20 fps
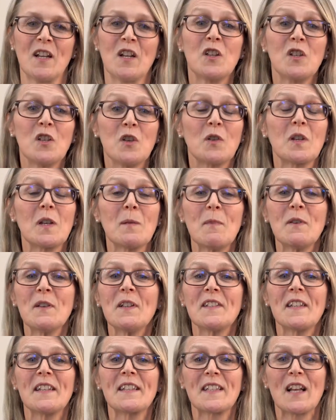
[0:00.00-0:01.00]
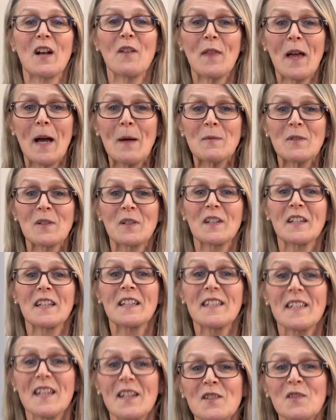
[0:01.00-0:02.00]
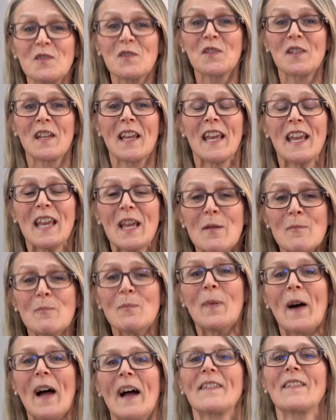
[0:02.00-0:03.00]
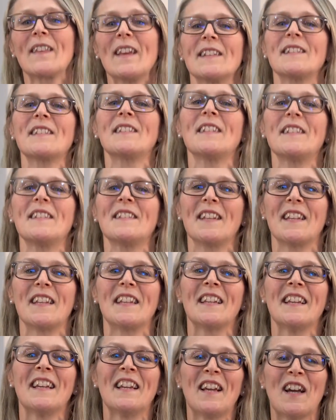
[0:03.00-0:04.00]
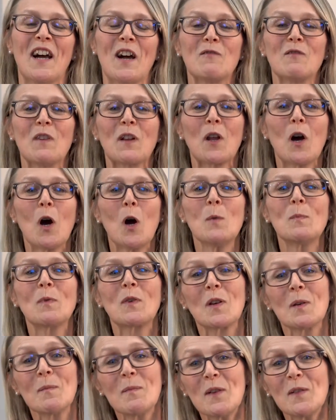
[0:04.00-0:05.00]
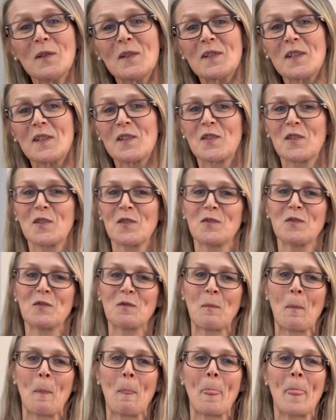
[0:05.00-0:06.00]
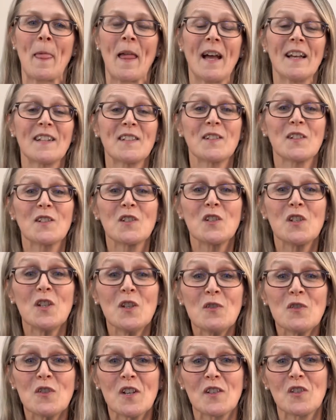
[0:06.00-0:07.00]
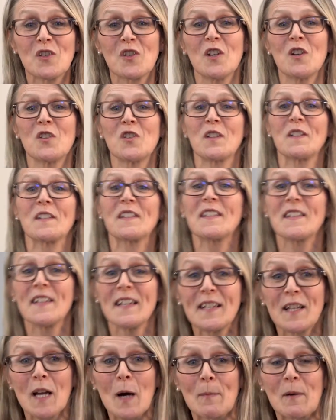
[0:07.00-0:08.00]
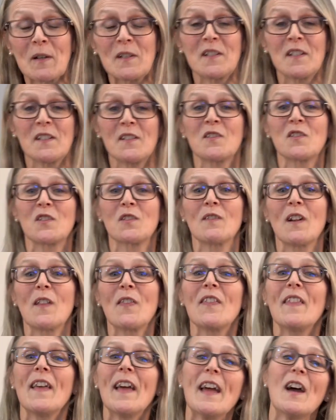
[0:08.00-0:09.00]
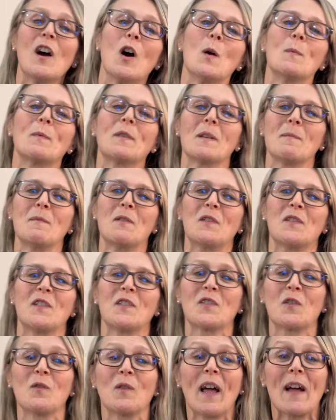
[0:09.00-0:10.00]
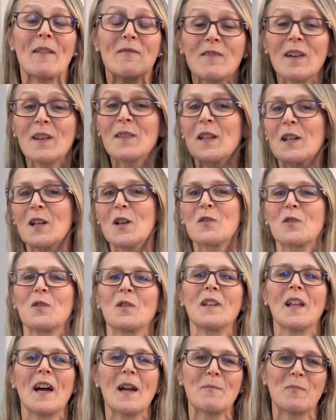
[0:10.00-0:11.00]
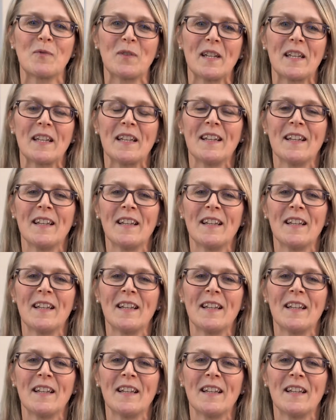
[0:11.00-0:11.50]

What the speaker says: New Community Southampton continues to impact their city and run Hope Community School, as does New Gen Church in Sidcup continues to run their Hope Community School and run the local library.